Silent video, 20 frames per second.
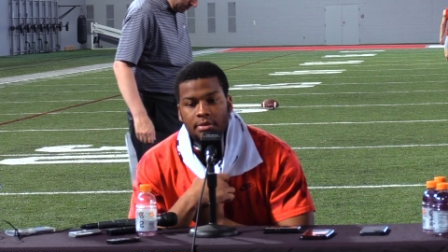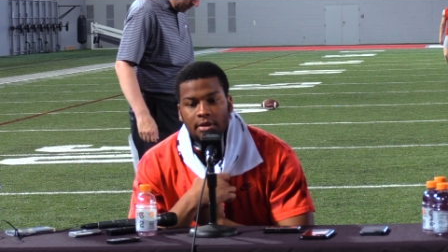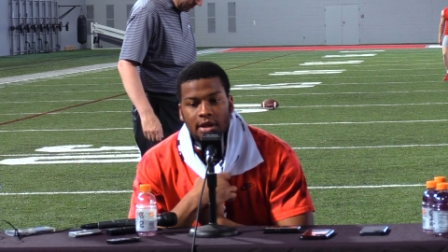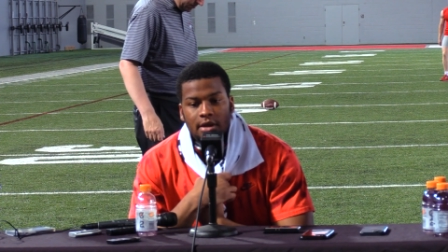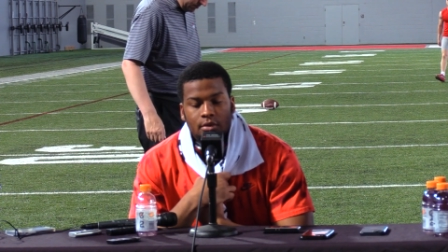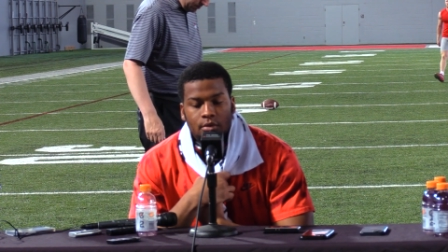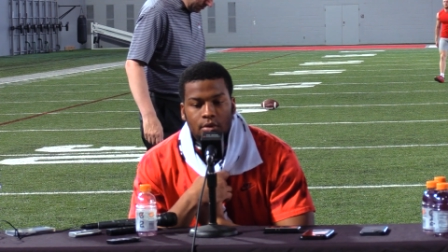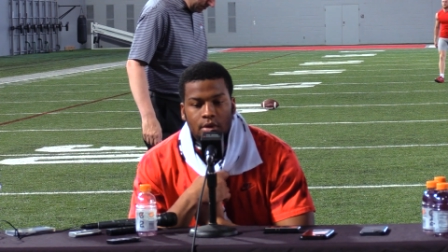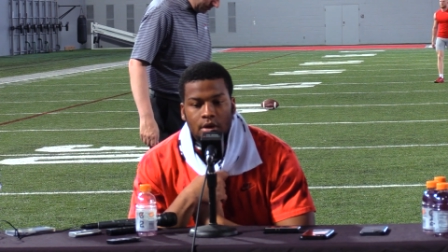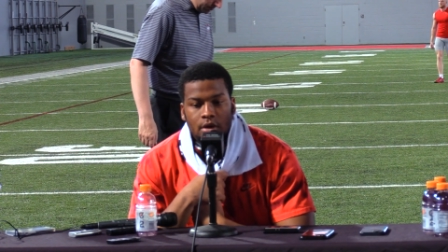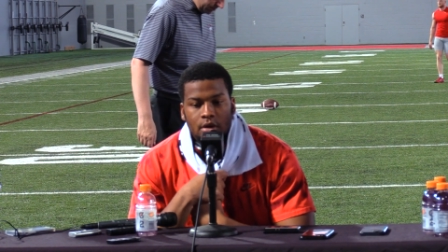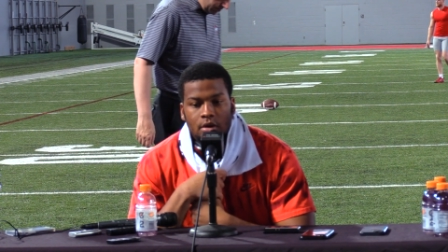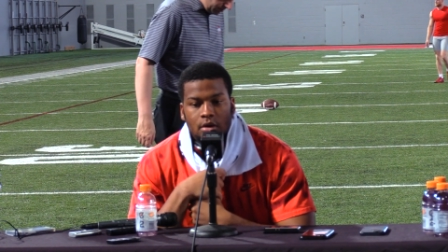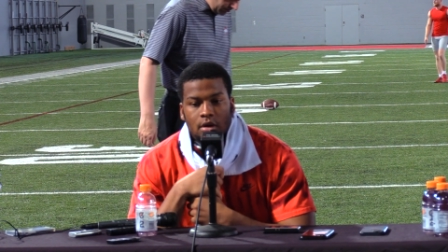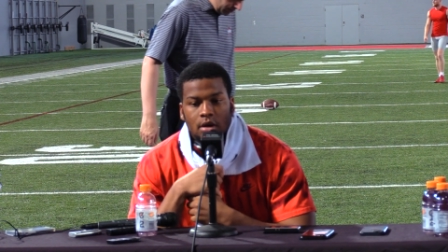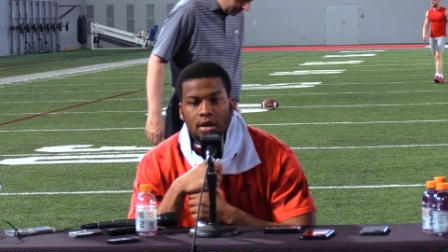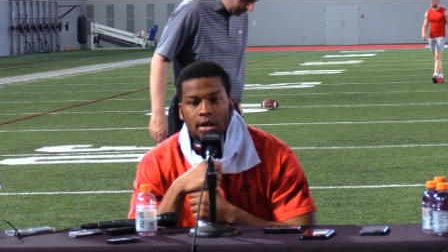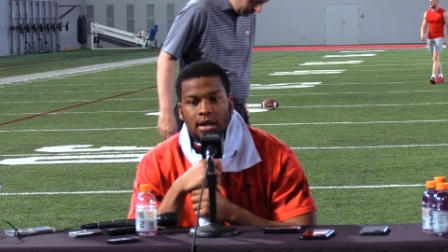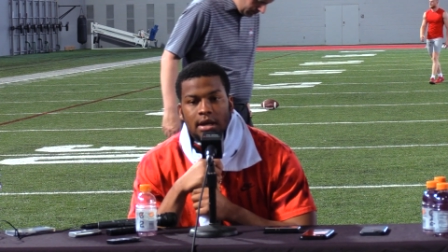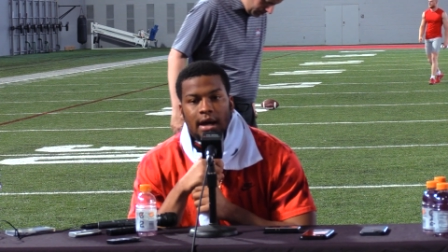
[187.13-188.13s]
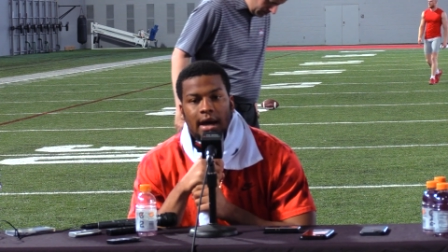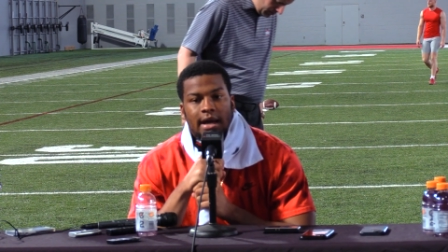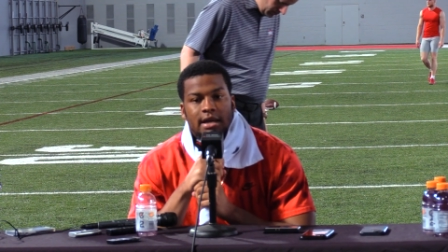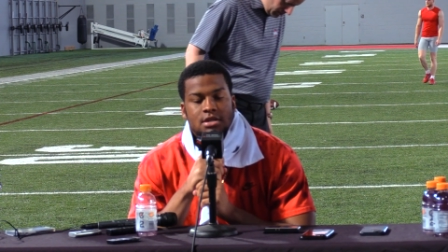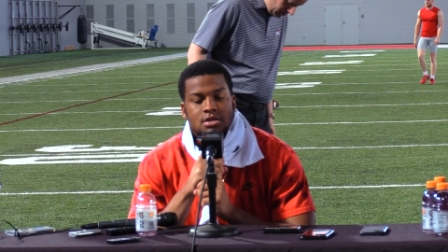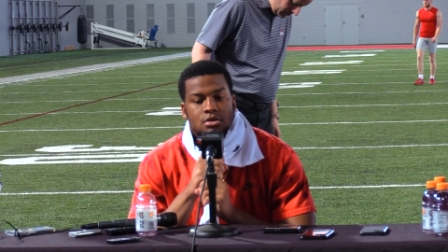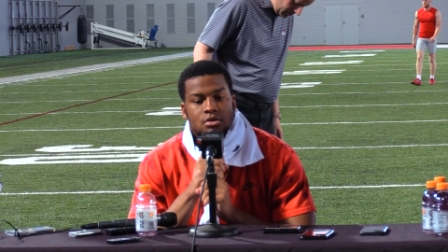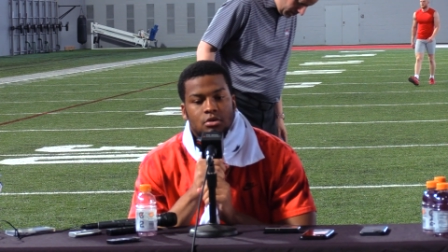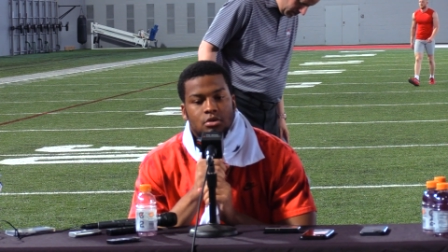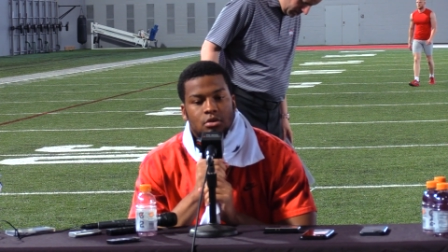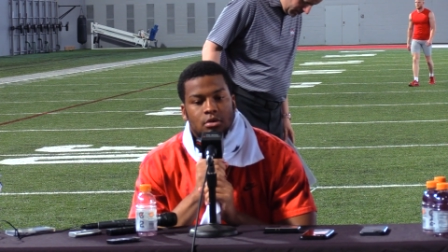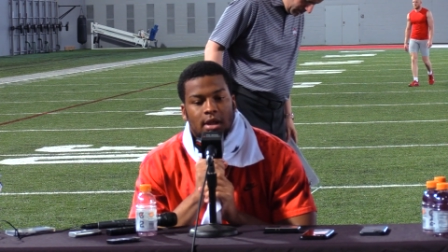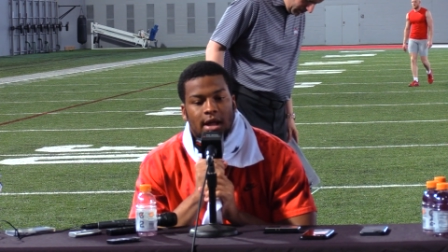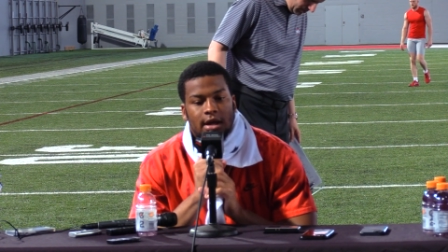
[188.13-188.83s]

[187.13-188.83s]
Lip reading: played Will in high school,